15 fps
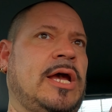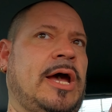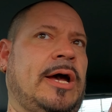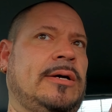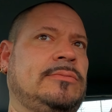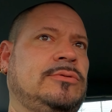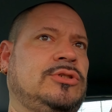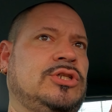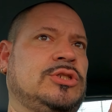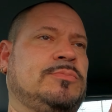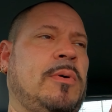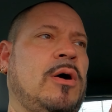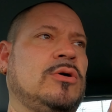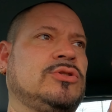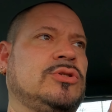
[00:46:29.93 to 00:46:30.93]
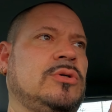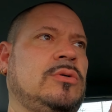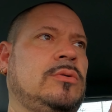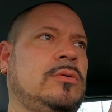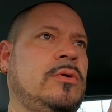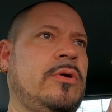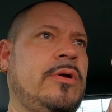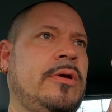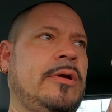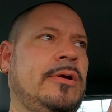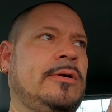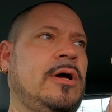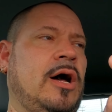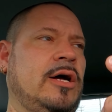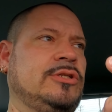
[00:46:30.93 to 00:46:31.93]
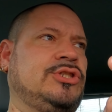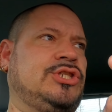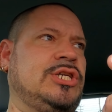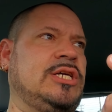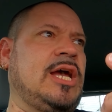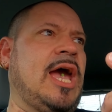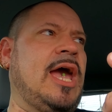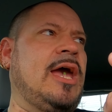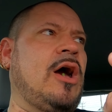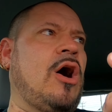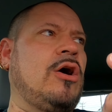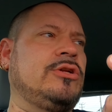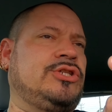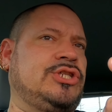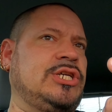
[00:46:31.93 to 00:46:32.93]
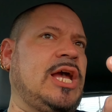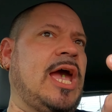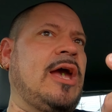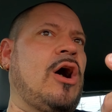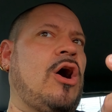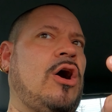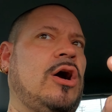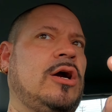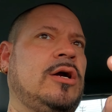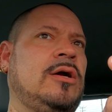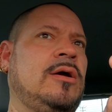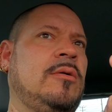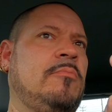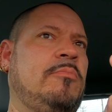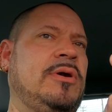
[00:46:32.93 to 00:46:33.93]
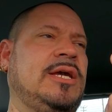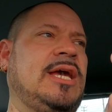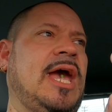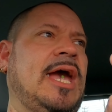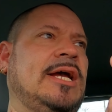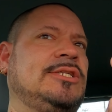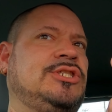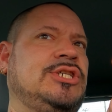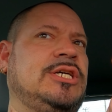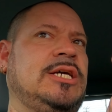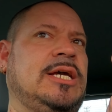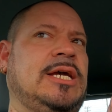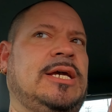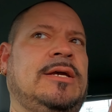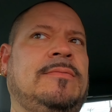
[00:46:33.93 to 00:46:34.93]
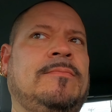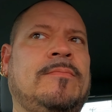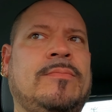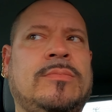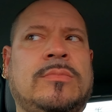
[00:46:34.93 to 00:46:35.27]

Yeah, disposal. Uh, G A G A R B A G E.